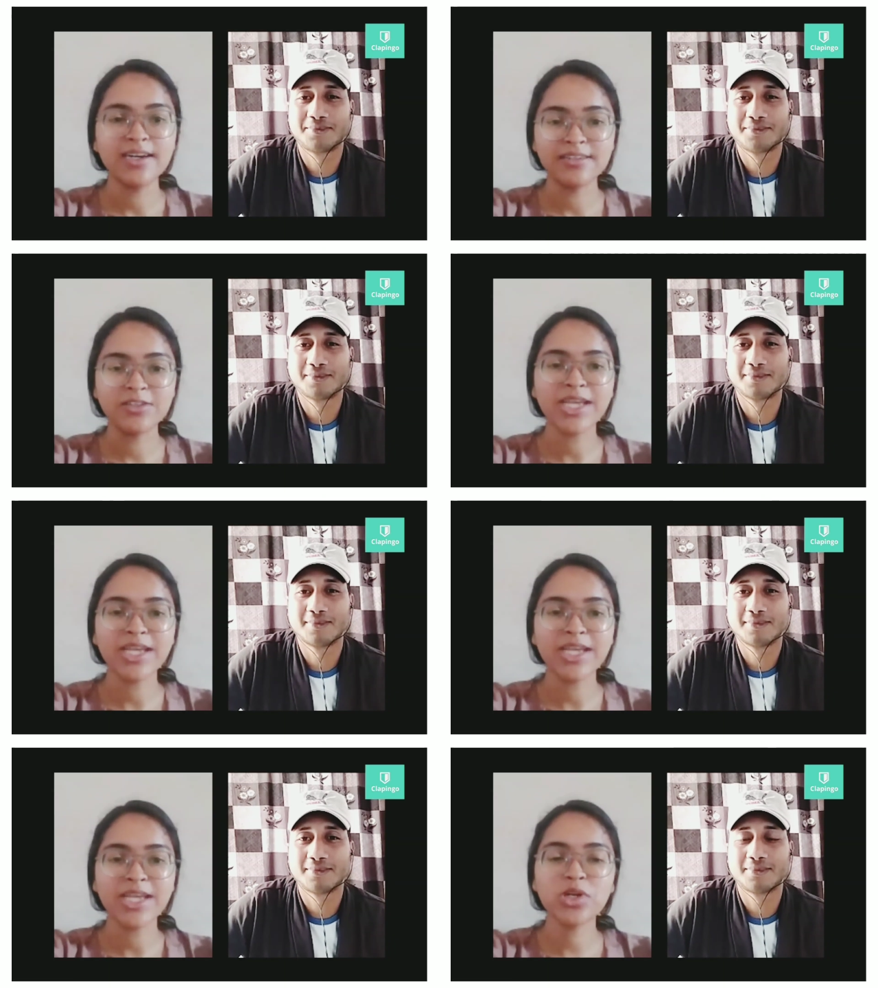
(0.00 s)
Speaker 1: Uh, so
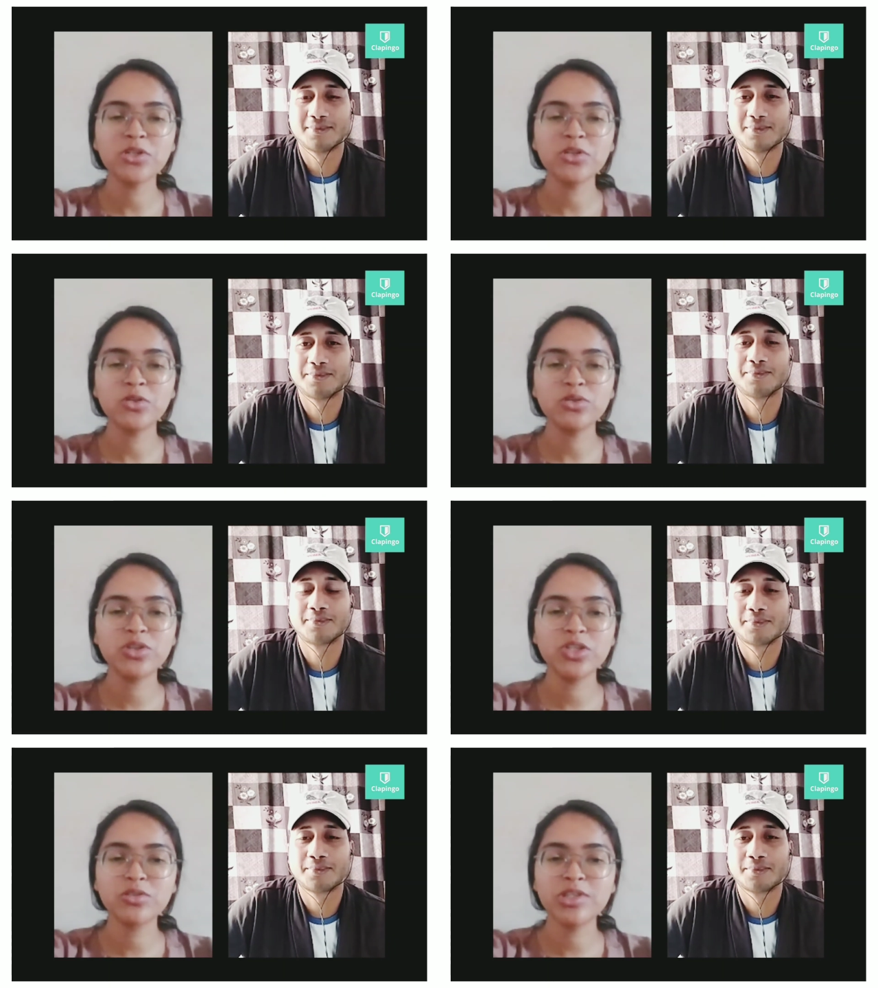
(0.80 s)
I just want to
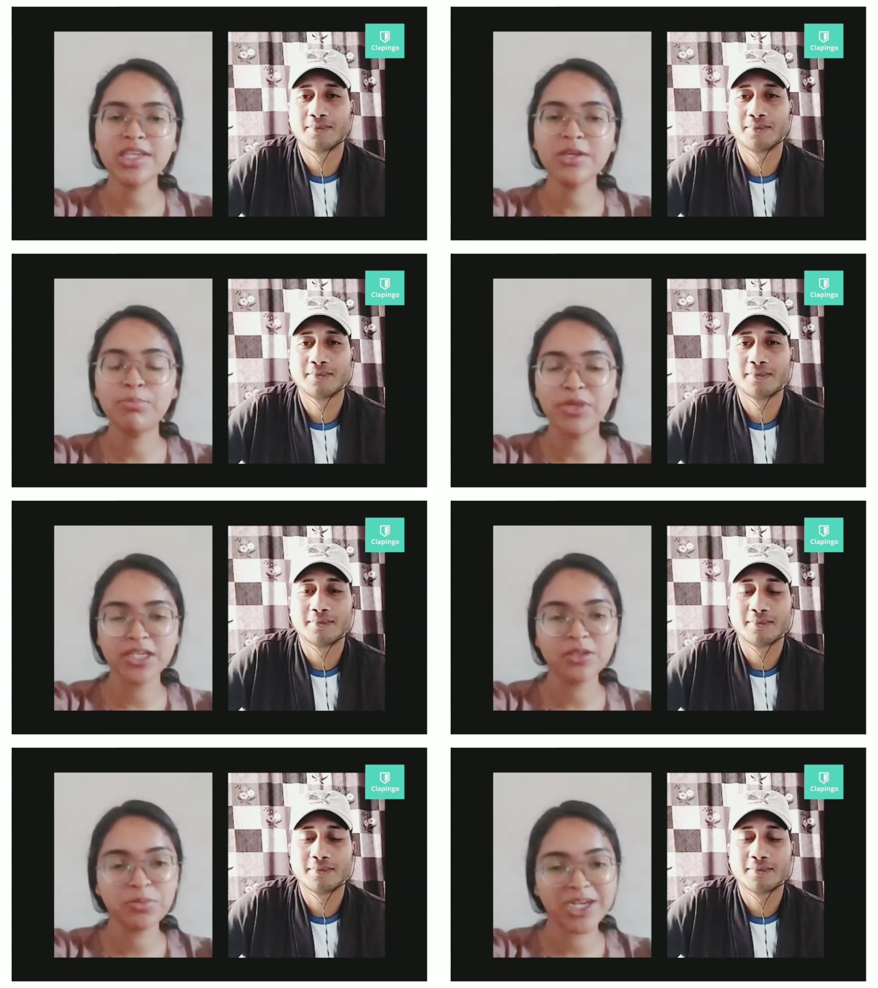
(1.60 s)
know, do you think
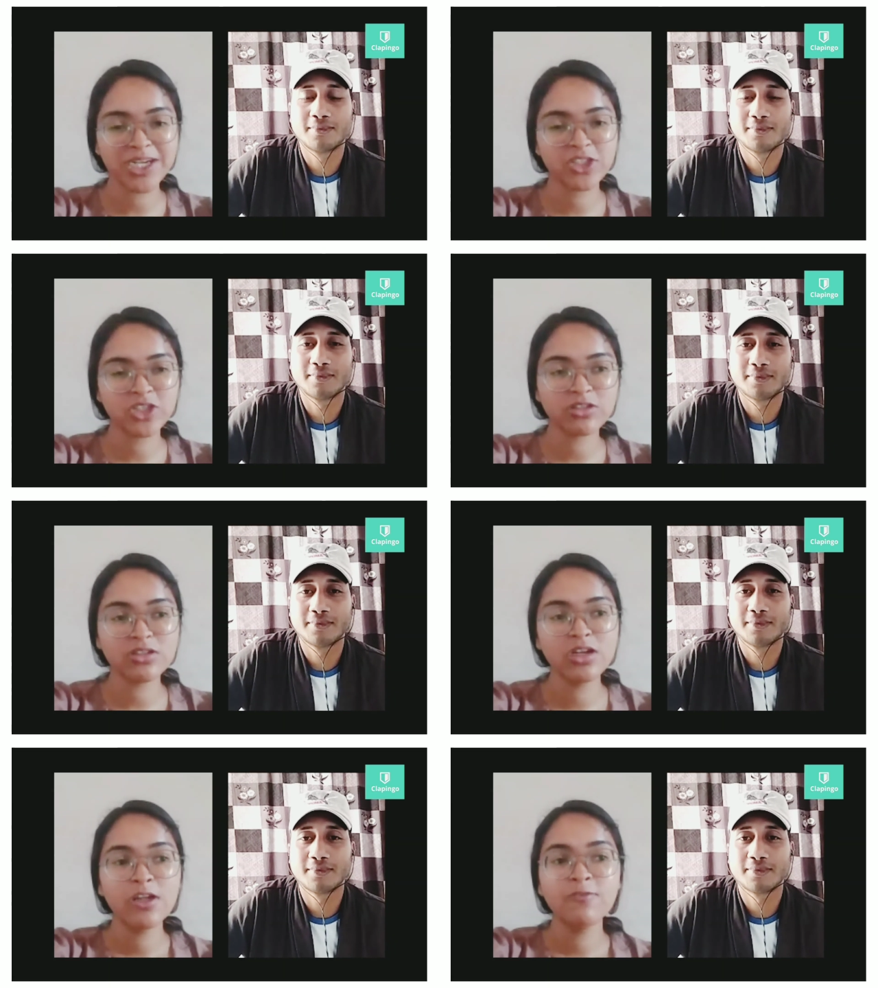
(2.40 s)
peer
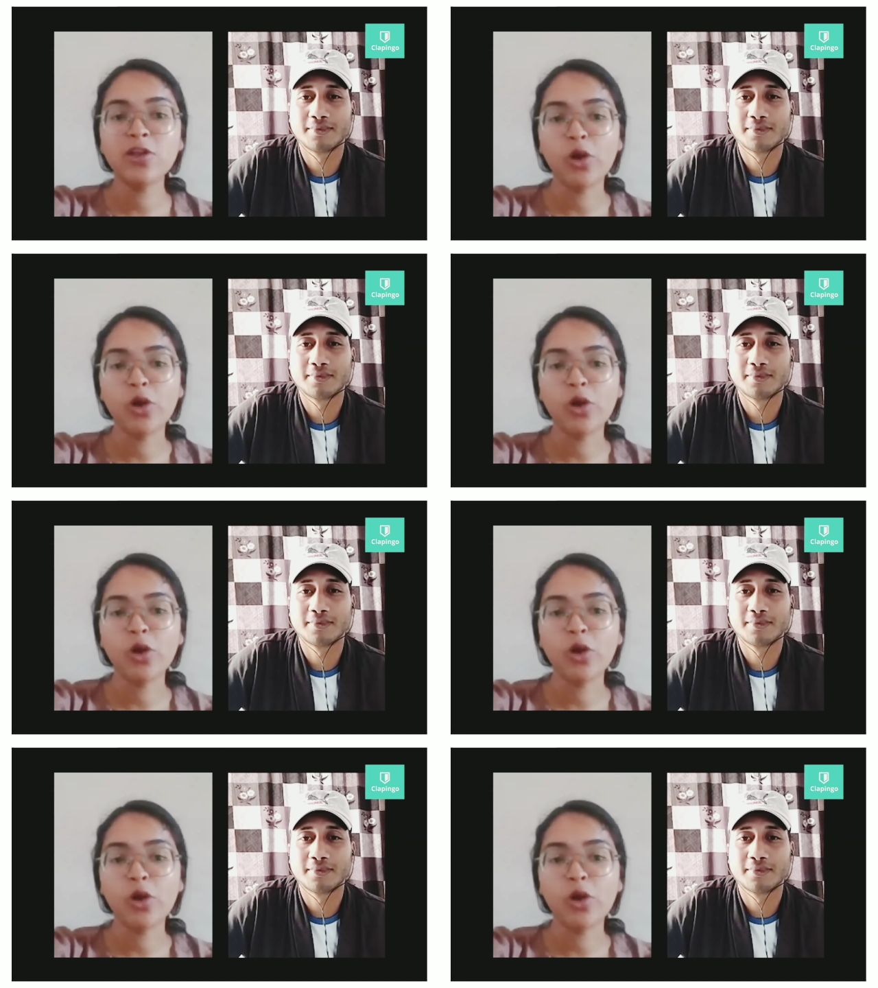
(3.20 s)
pressure